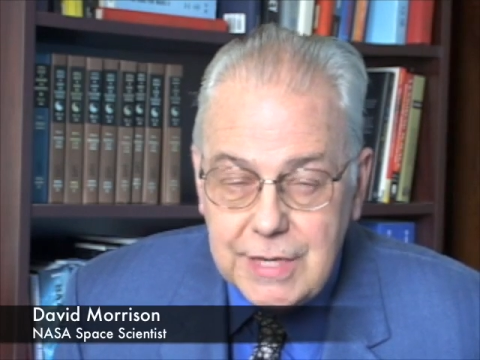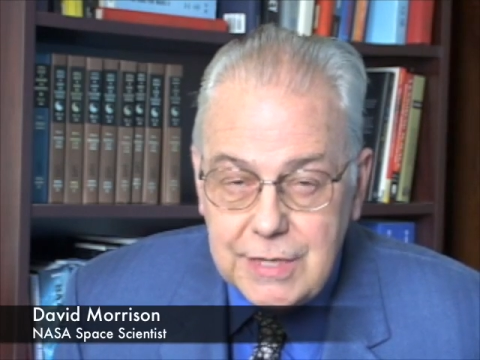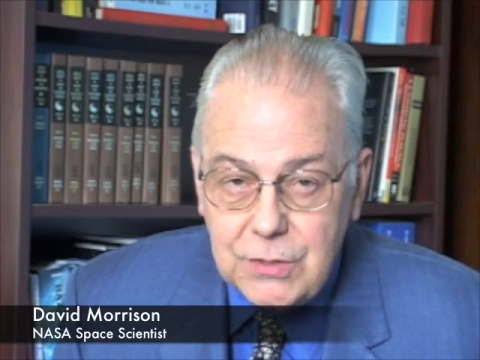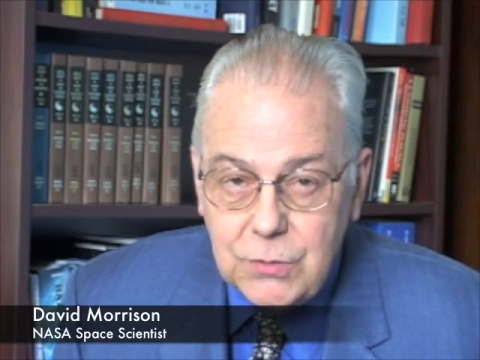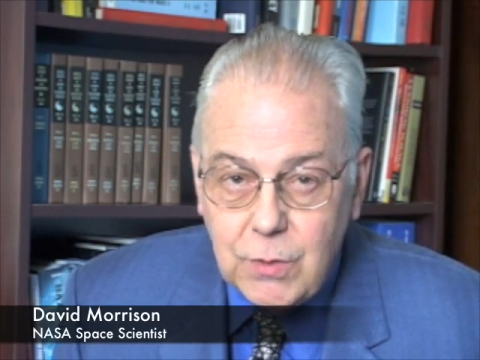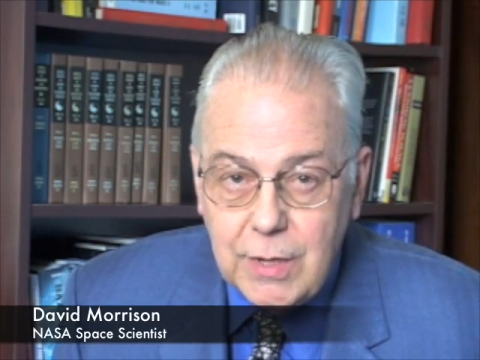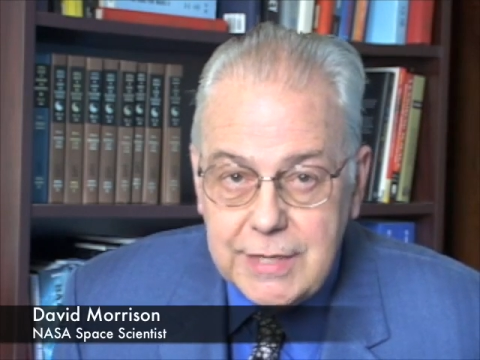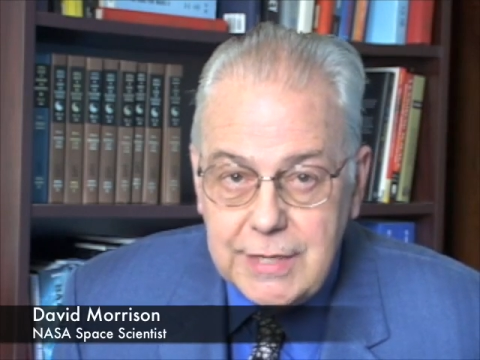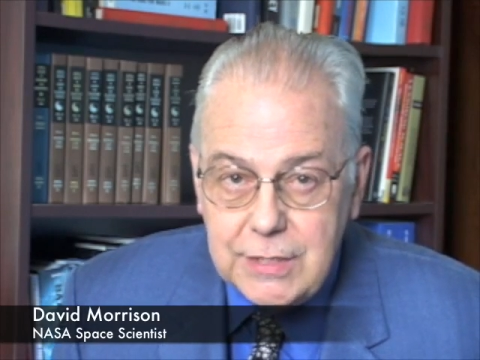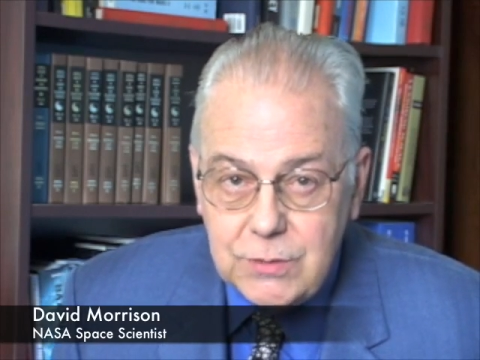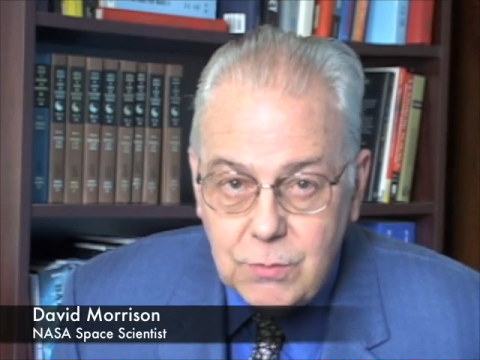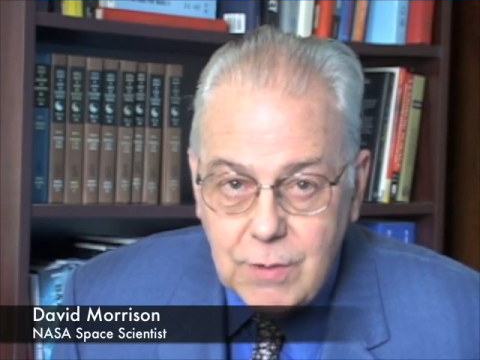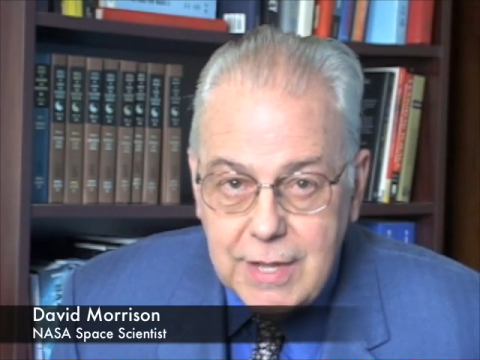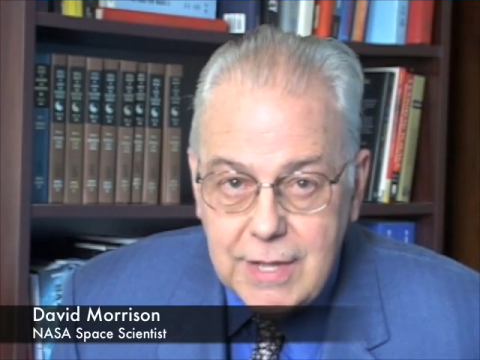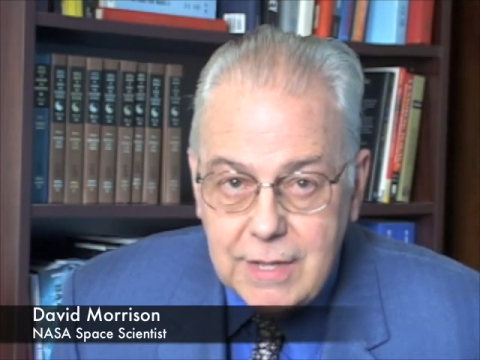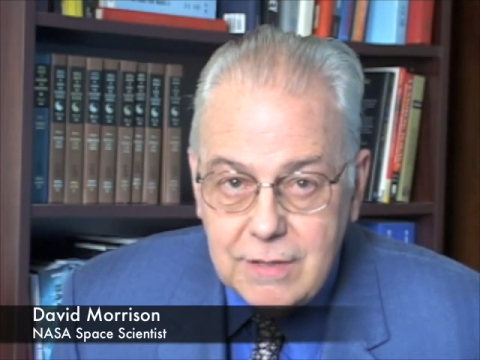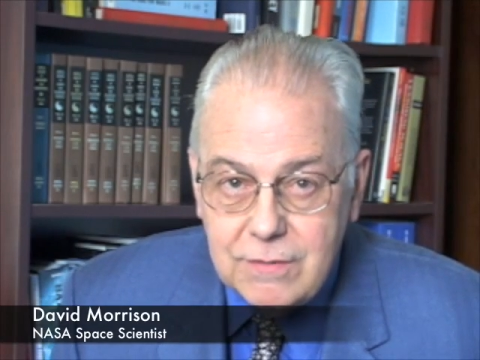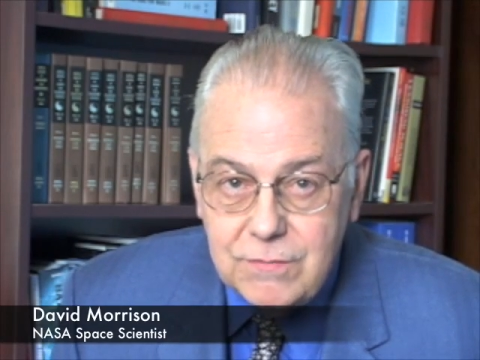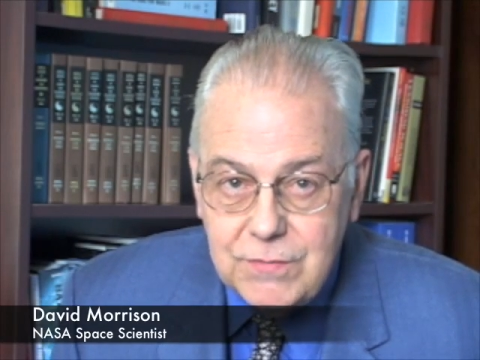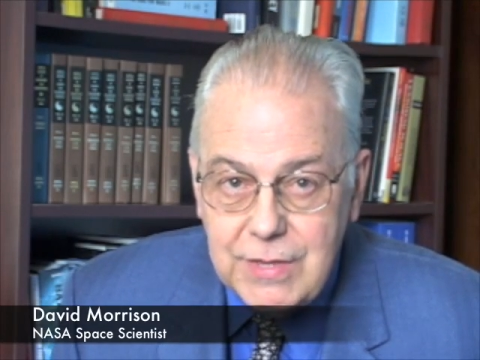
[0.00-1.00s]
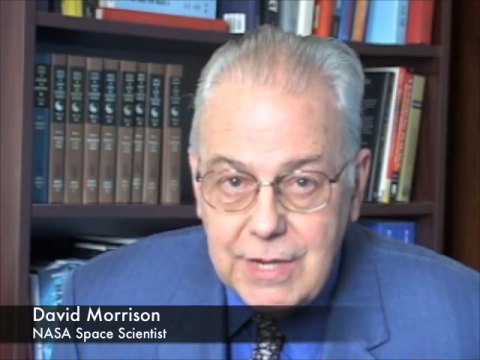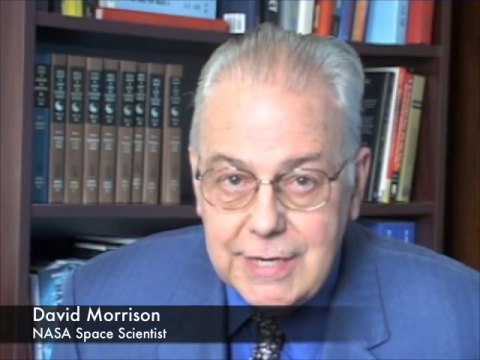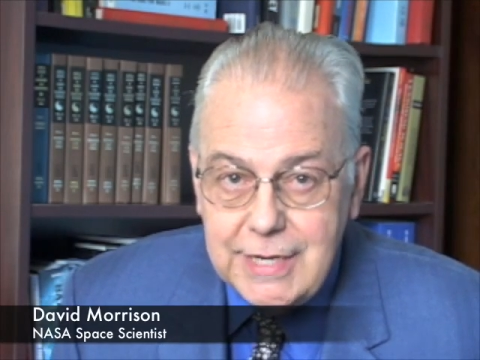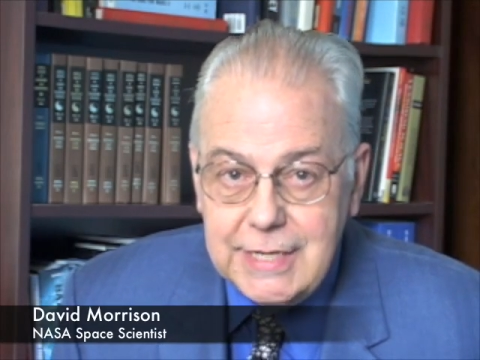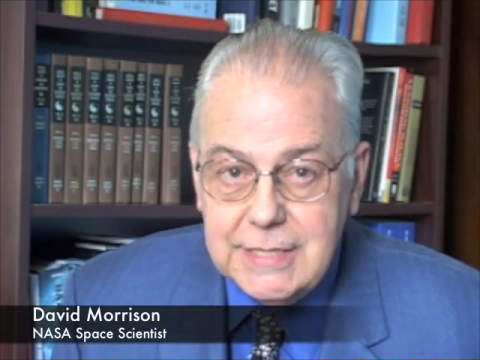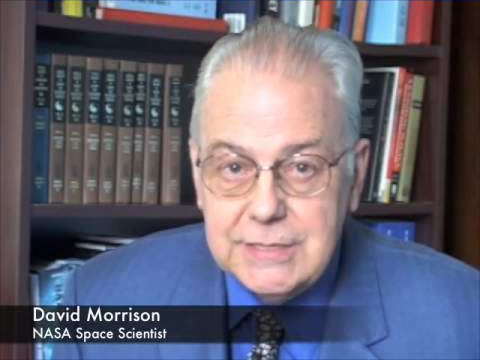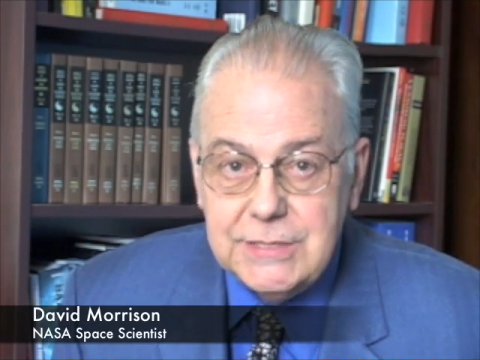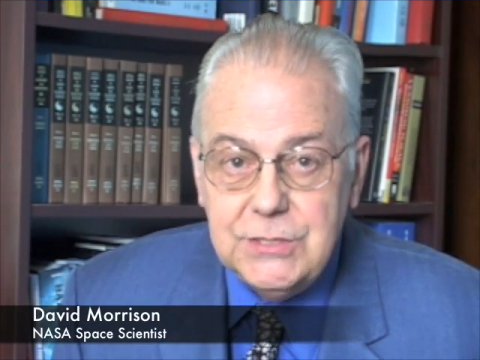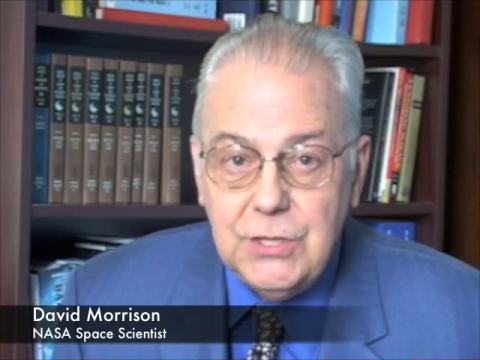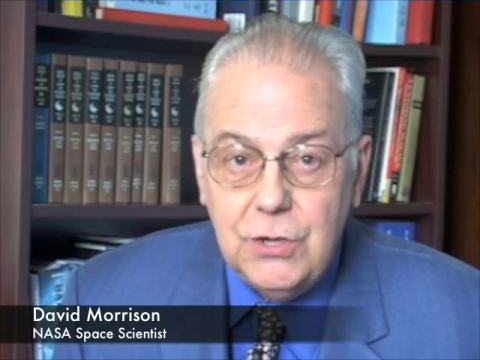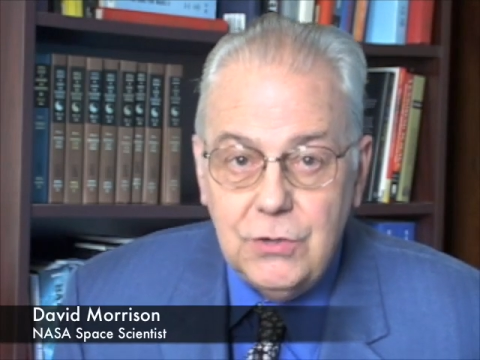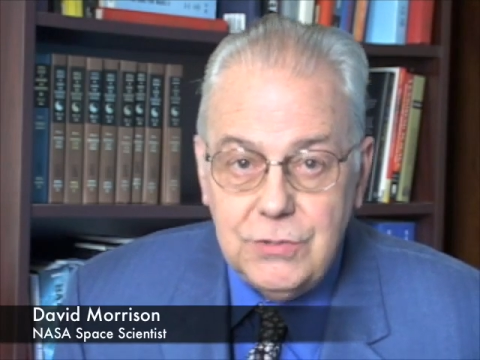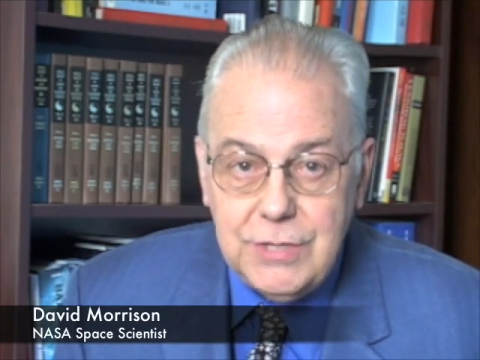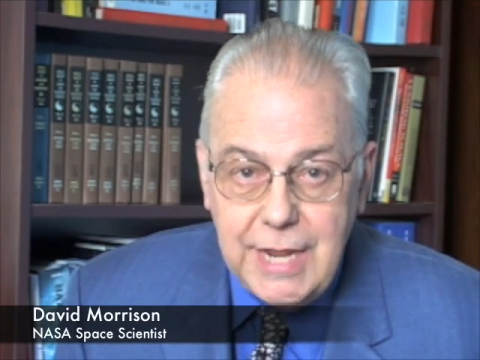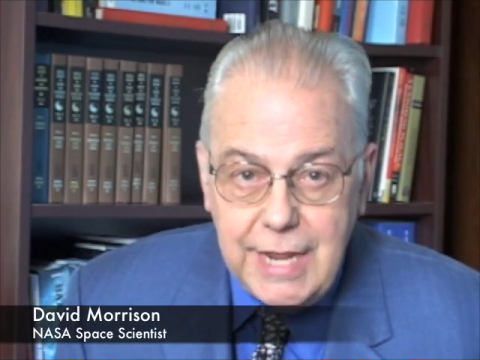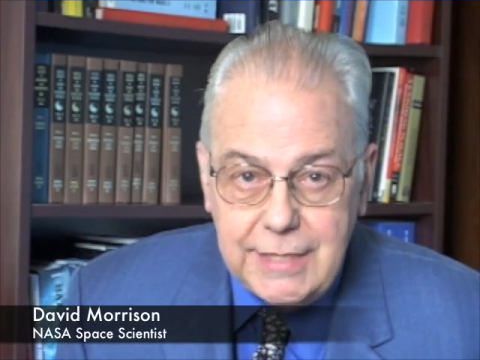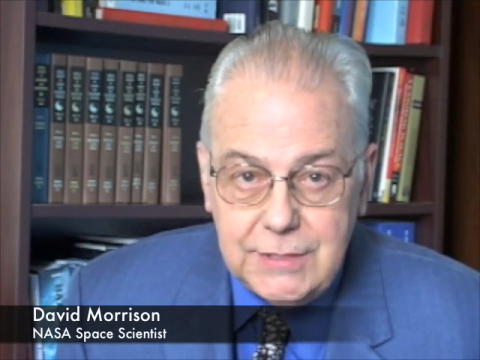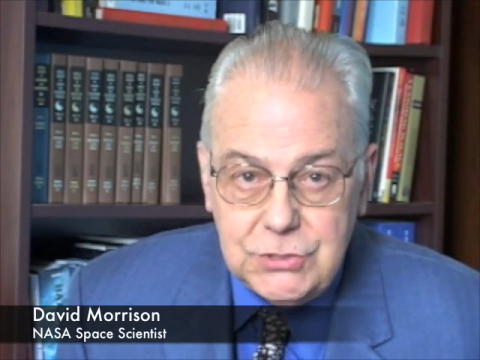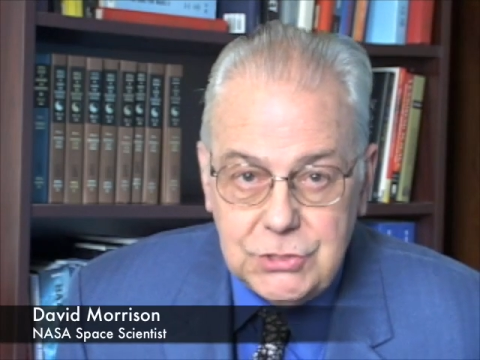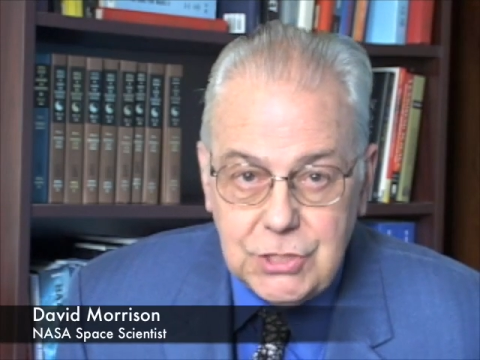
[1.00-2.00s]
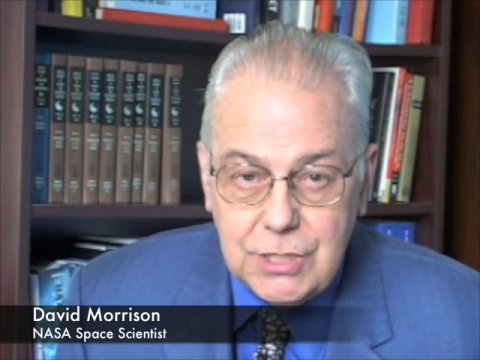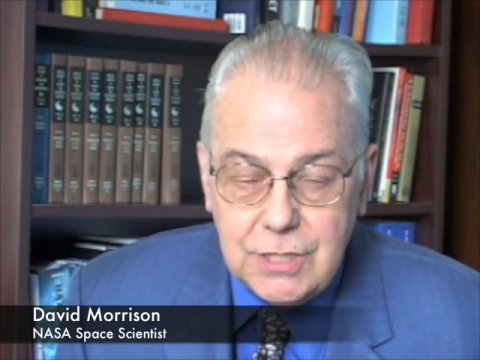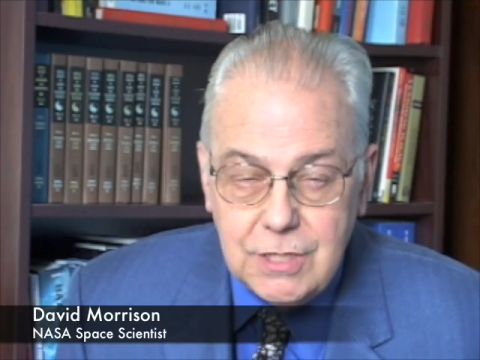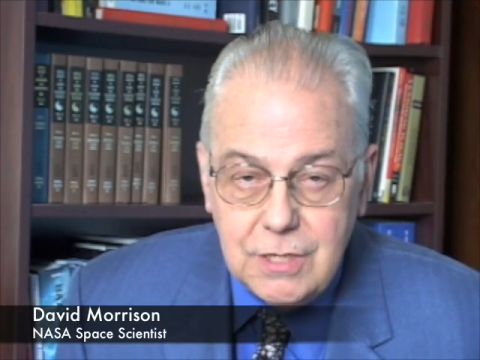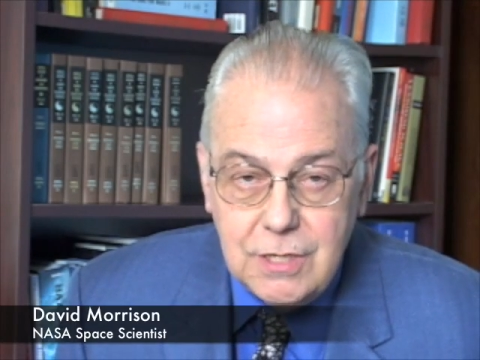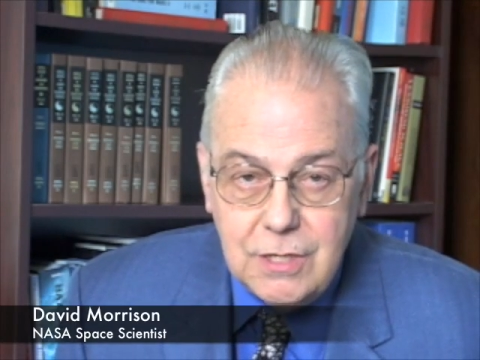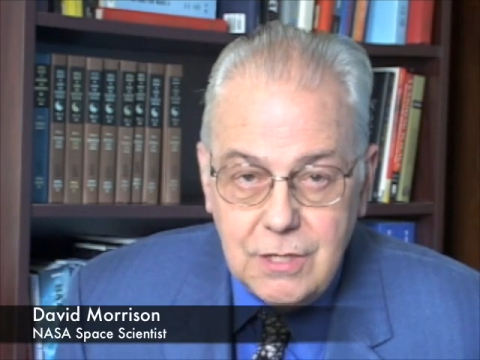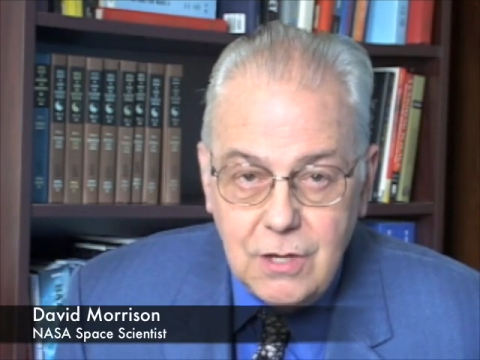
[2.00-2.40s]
in 2012. There is no danger.